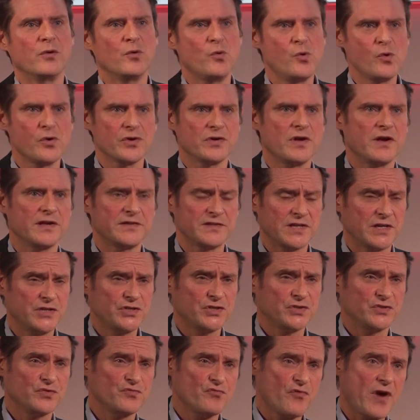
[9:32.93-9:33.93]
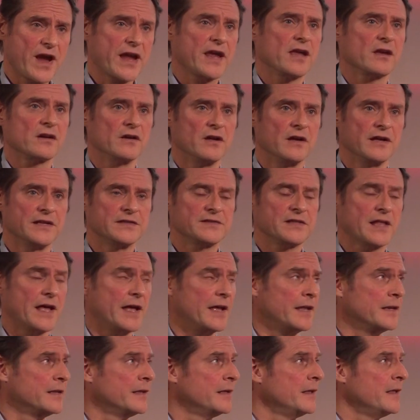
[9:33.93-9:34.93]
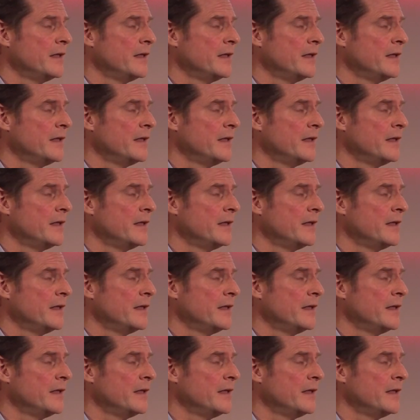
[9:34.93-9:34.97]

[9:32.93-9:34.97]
Organizations recognize that.